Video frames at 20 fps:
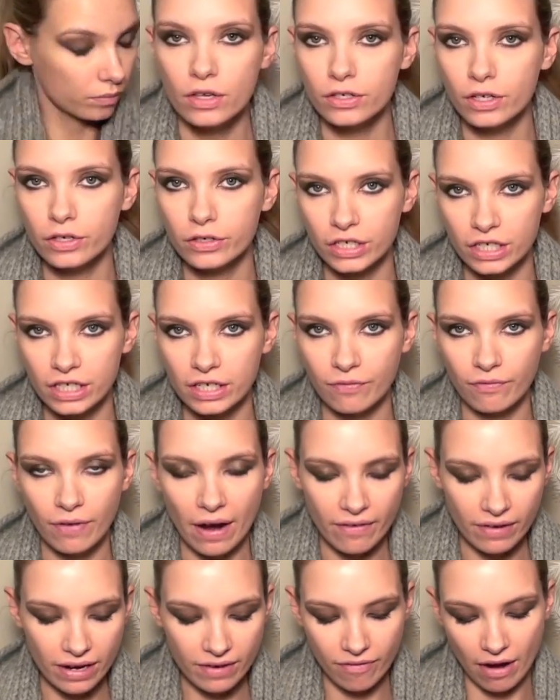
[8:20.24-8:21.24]
So just a
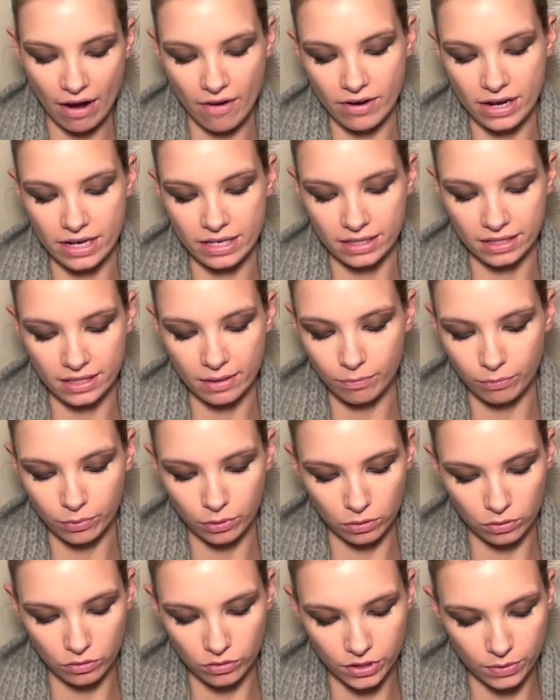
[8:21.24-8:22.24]
very, very
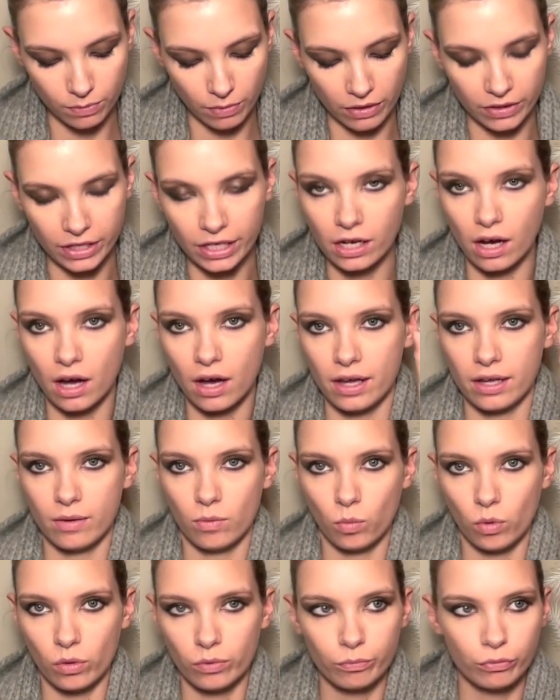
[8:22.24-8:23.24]
simple smoky eye.
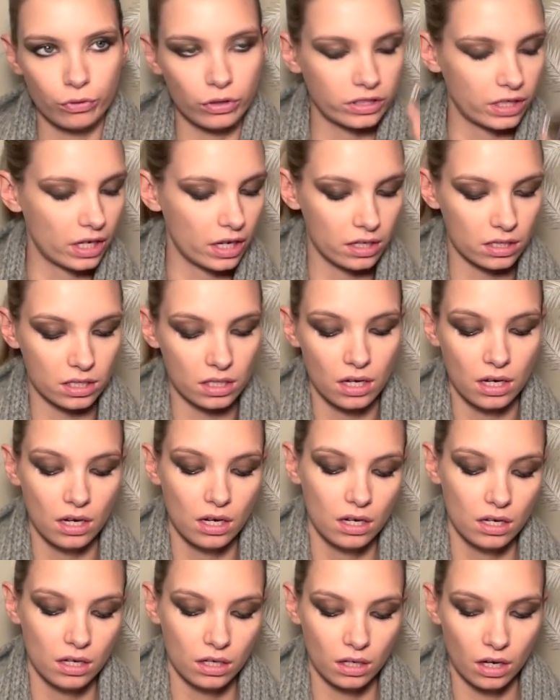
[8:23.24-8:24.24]
One product
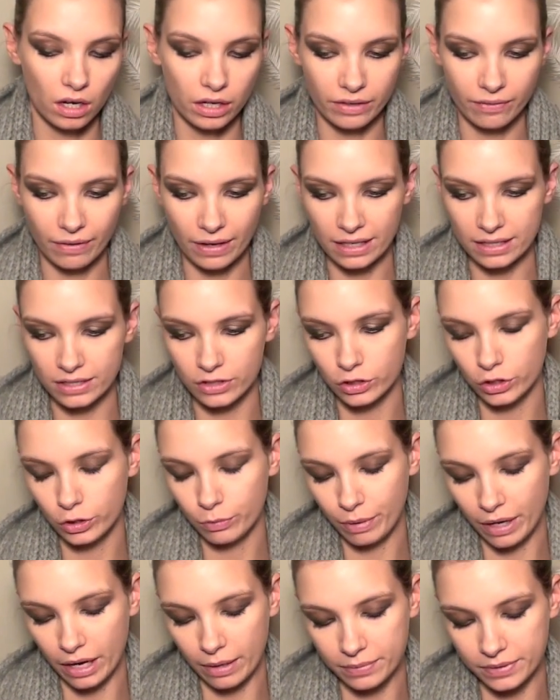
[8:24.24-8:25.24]
kind of has
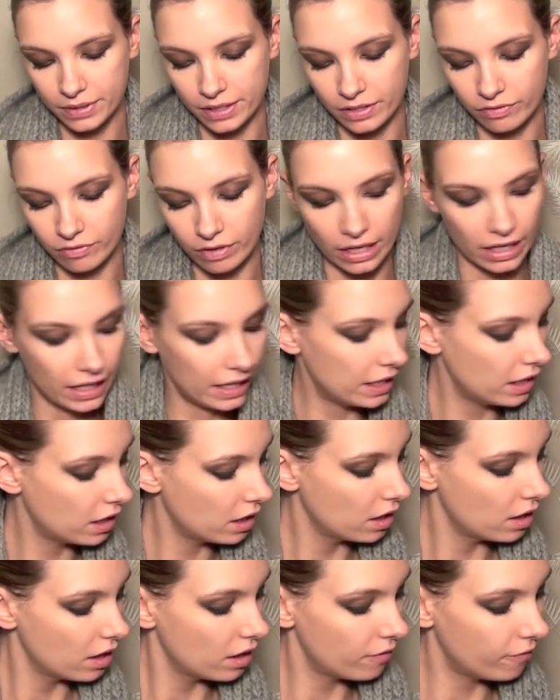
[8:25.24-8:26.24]
two purposes really.
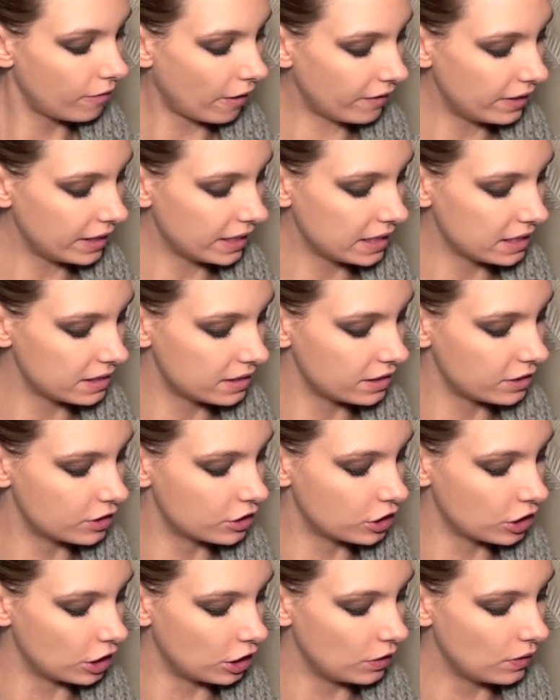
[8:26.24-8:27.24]
Very easy
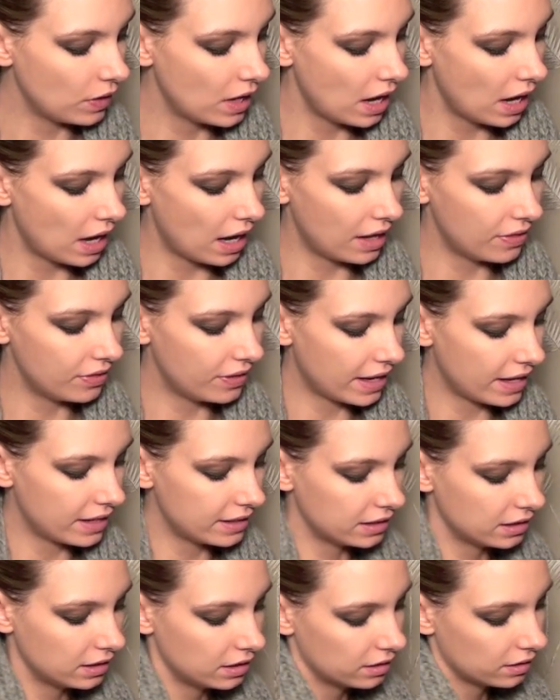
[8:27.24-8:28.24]
to do. And
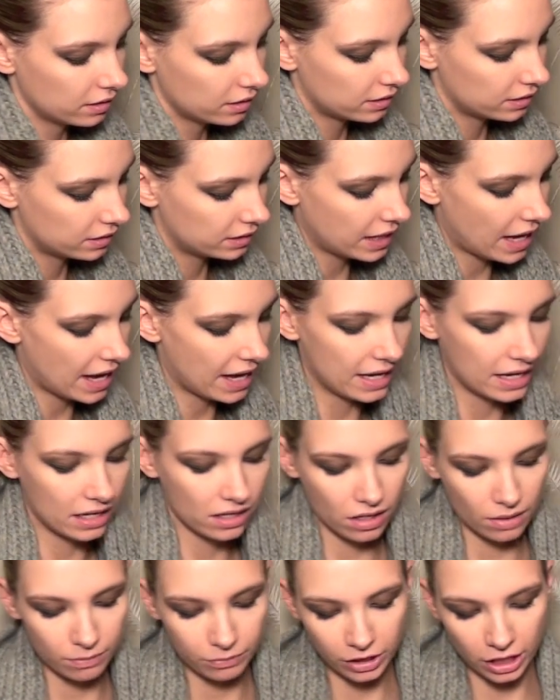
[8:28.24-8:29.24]
then the
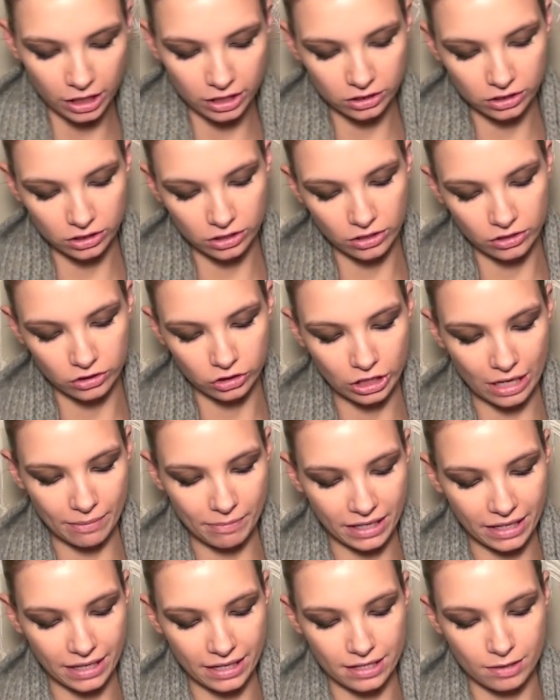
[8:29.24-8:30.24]
stain, I'm going to use
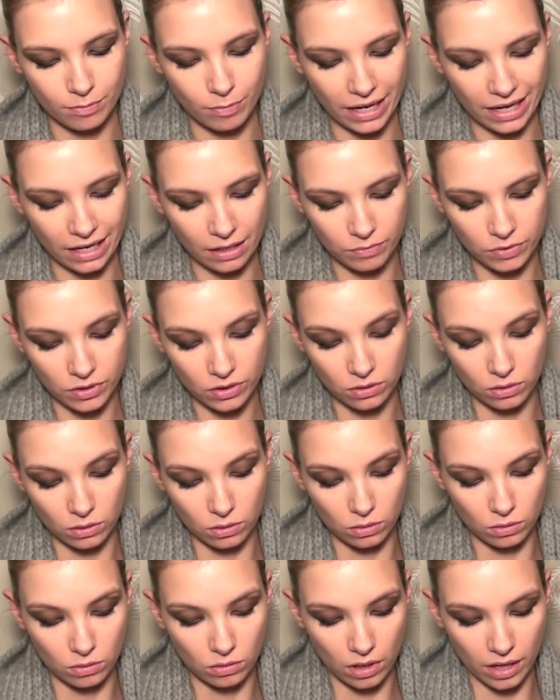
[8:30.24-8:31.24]
Jemma Kidd's Makeup
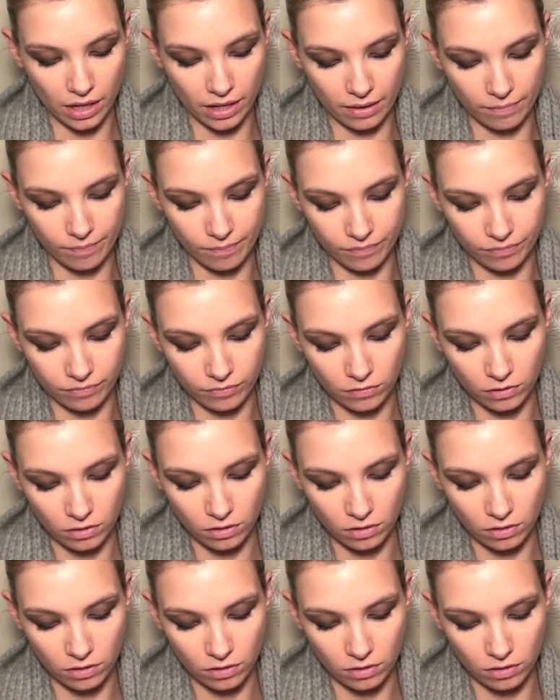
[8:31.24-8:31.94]
School um,